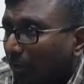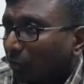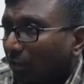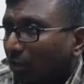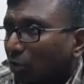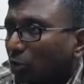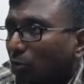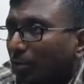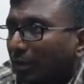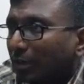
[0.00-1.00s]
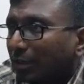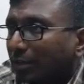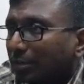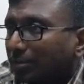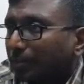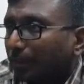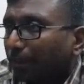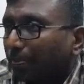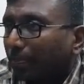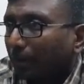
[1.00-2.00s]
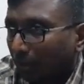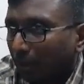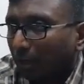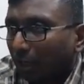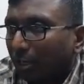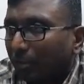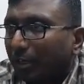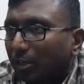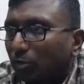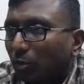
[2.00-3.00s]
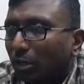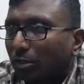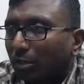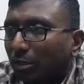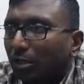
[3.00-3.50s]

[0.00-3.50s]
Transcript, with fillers: between these two parties correct agreement is what